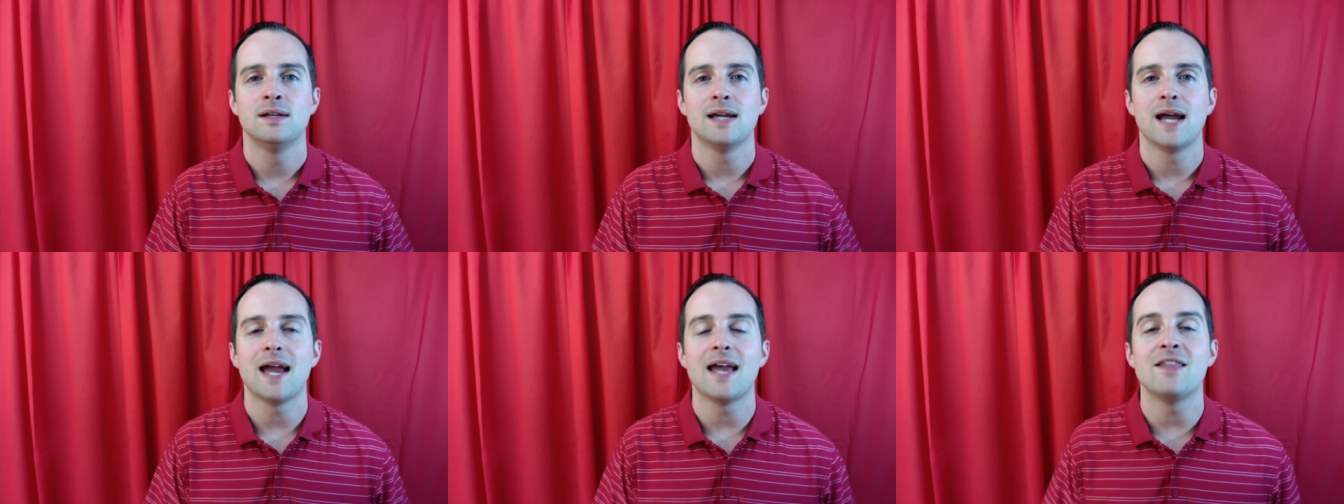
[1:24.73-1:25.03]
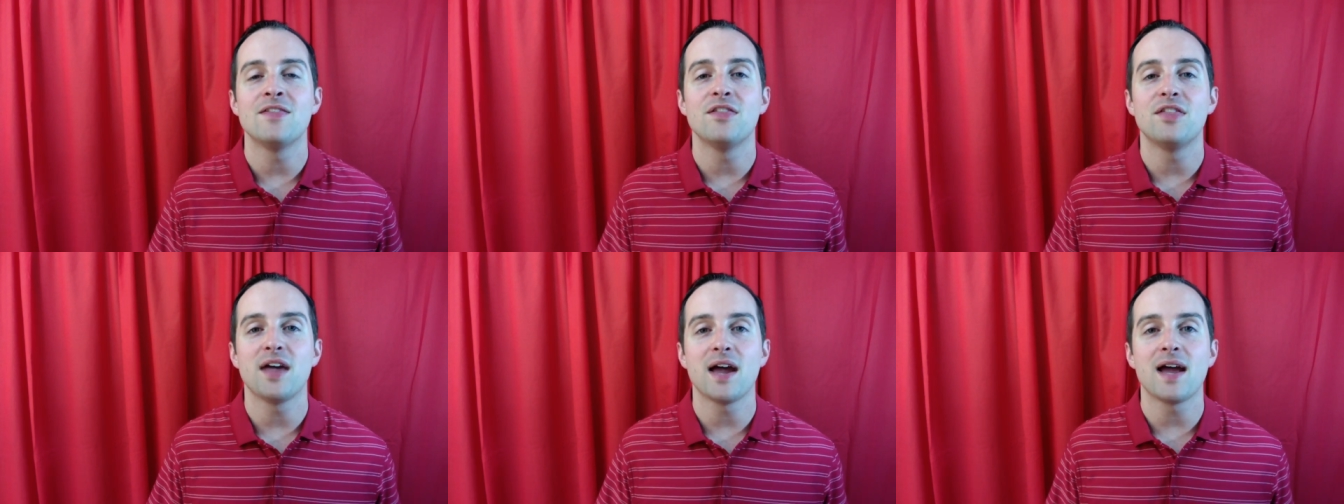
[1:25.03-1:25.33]

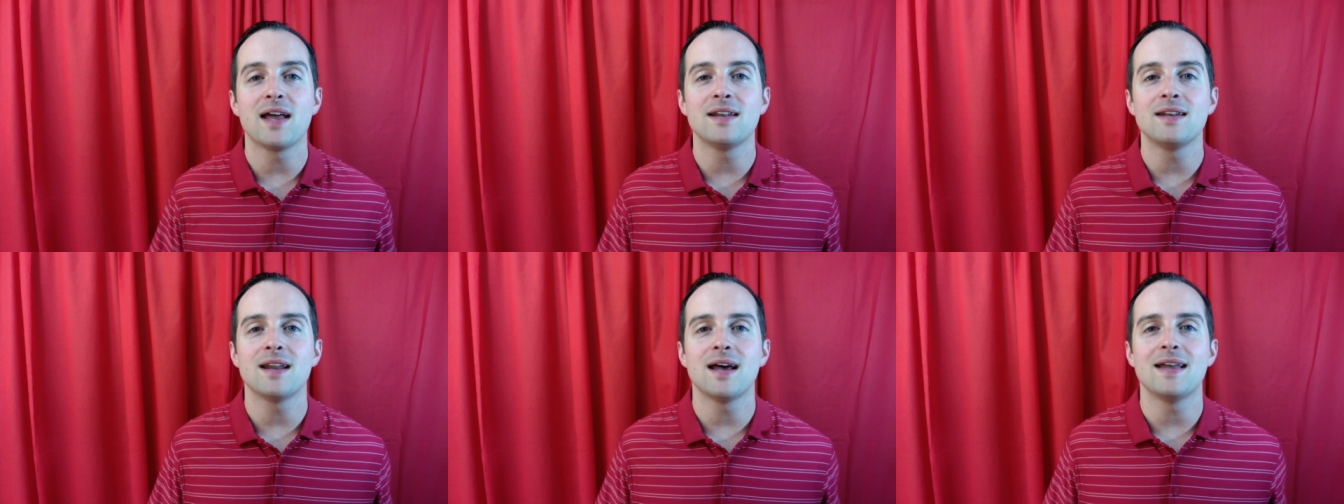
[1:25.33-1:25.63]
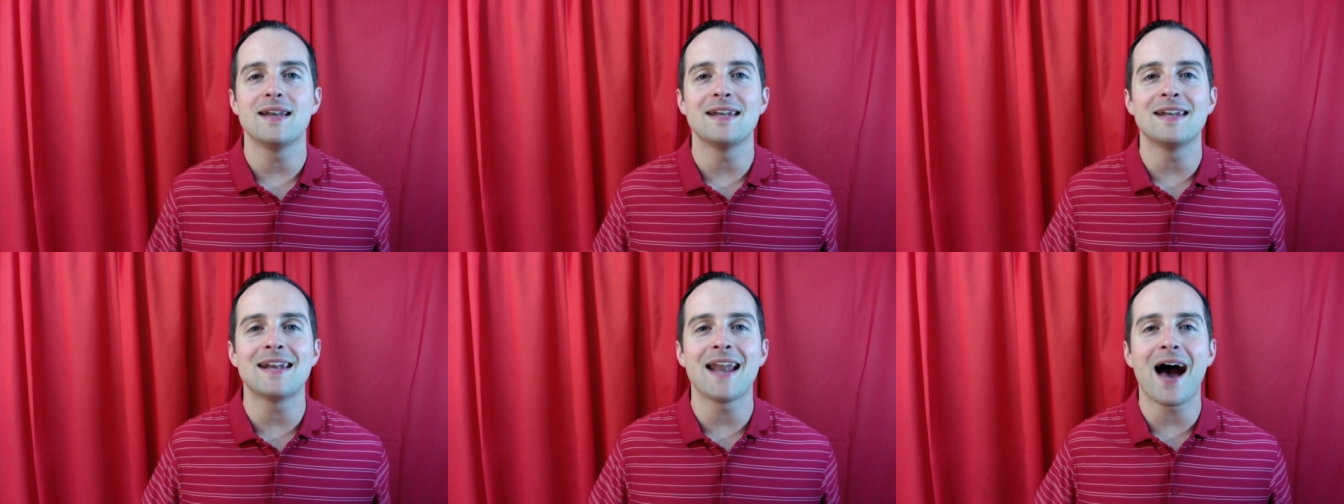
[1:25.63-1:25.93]
and then
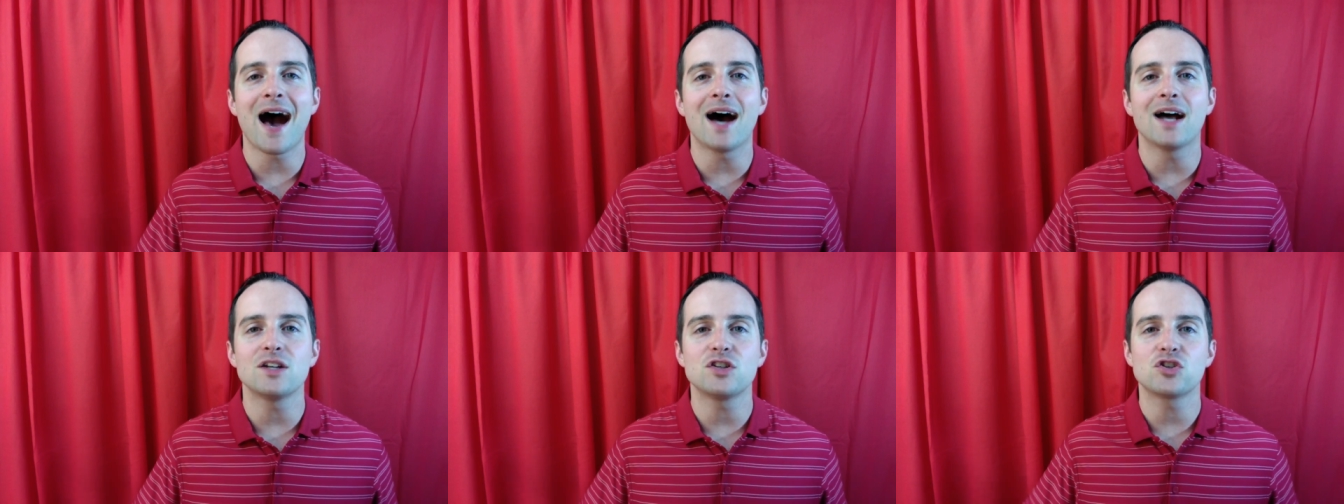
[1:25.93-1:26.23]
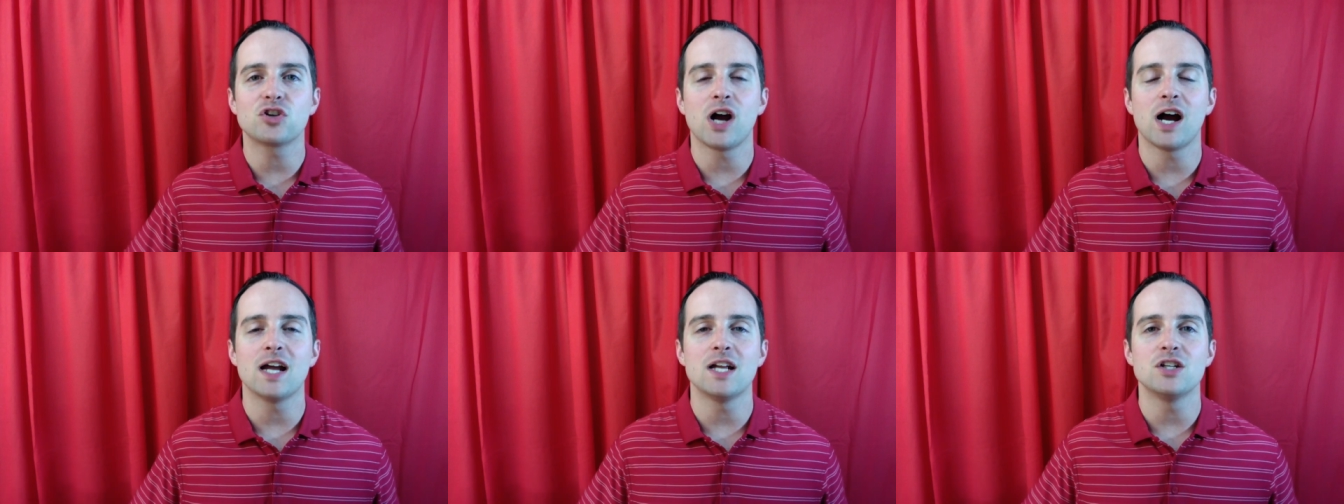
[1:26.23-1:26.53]
not
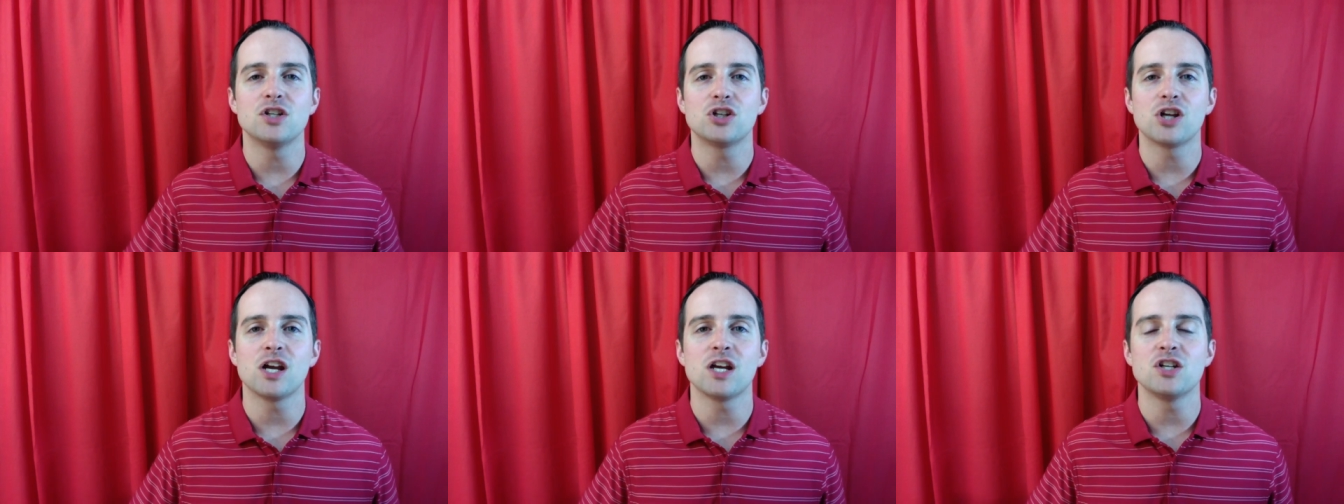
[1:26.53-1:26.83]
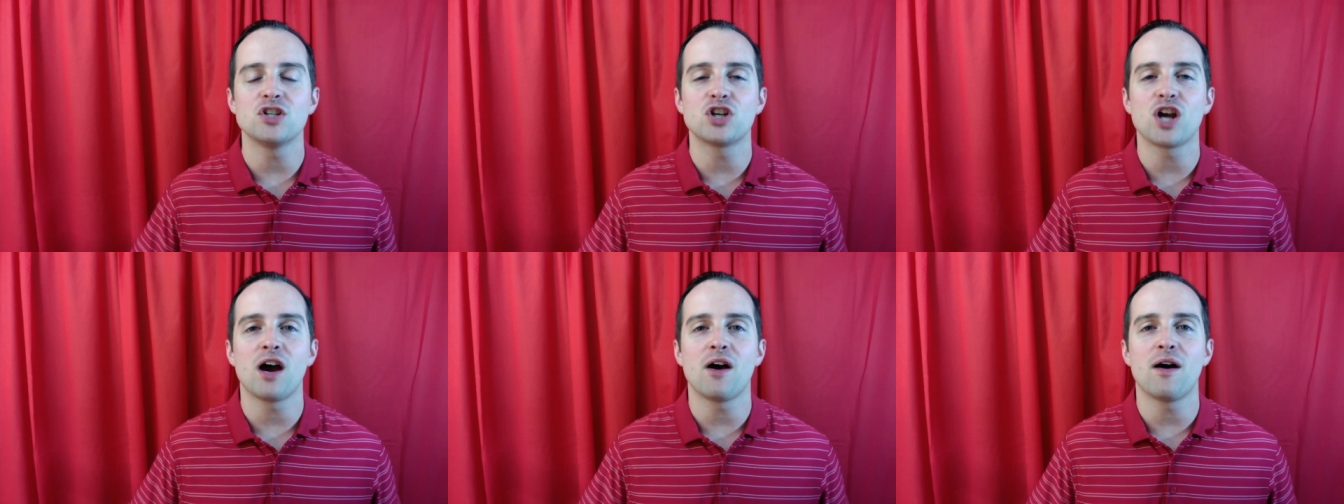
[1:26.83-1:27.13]
try and
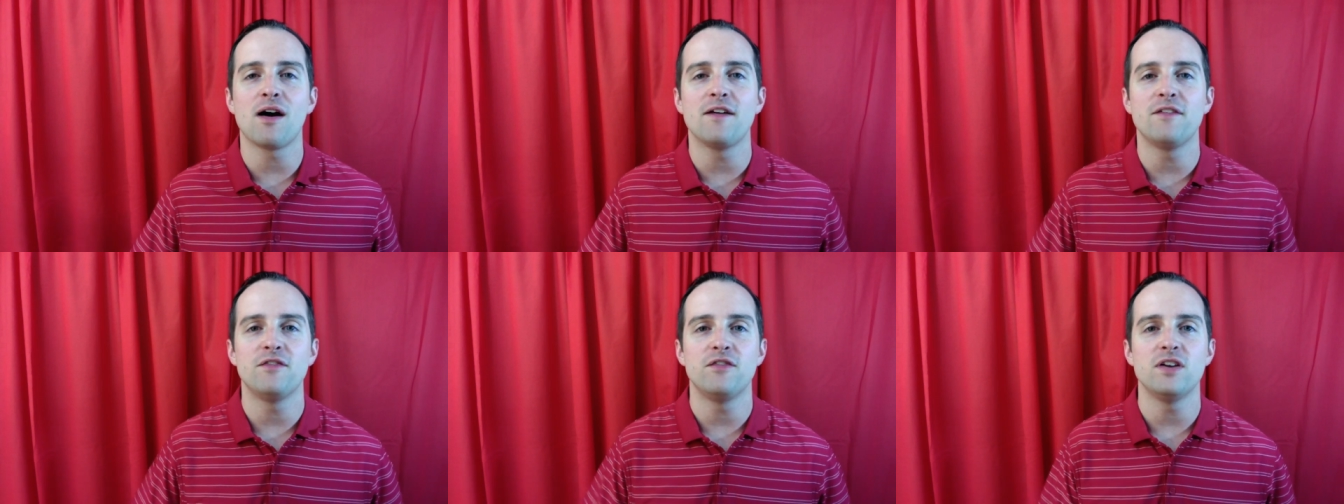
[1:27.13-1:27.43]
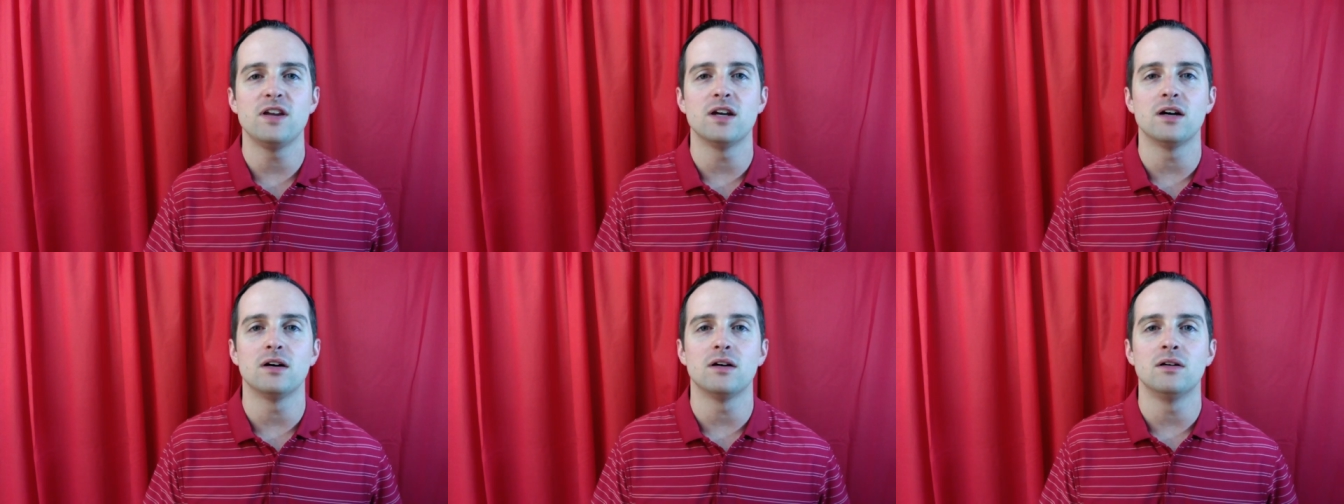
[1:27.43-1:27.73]
change how I
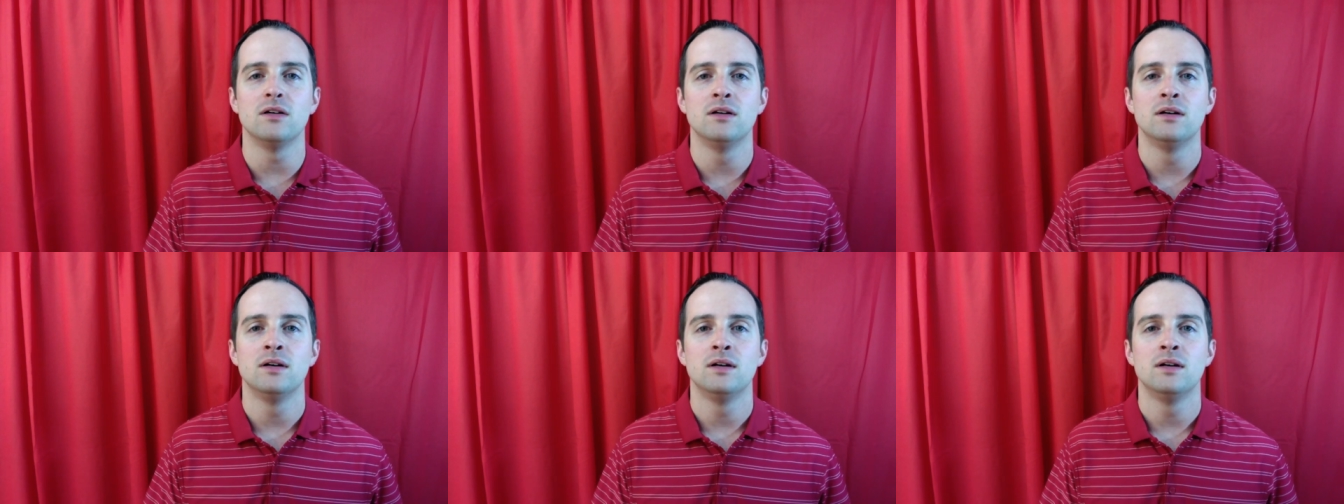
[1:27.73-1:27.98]
feel.